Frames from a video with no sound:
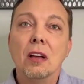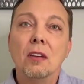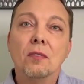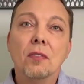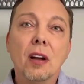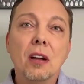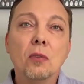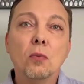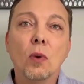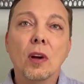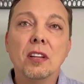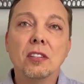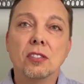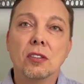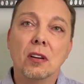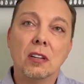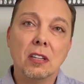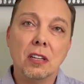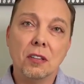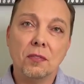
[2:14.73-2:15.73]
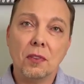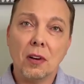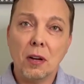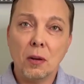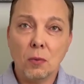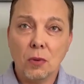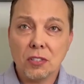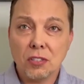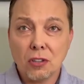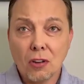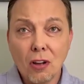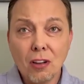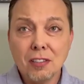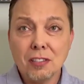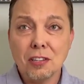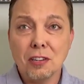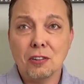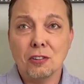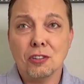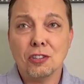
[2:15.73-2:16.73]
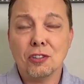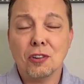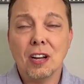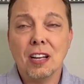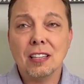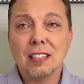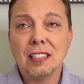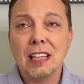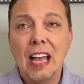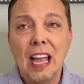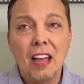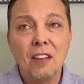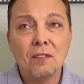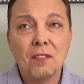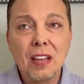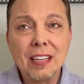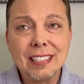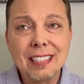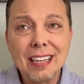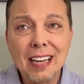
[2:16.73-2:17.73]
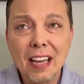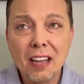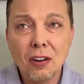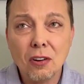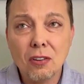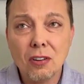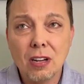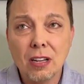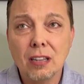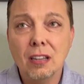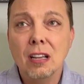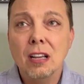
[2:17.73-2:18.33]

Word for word: Find ways to identify what's causing your stress and face it head on.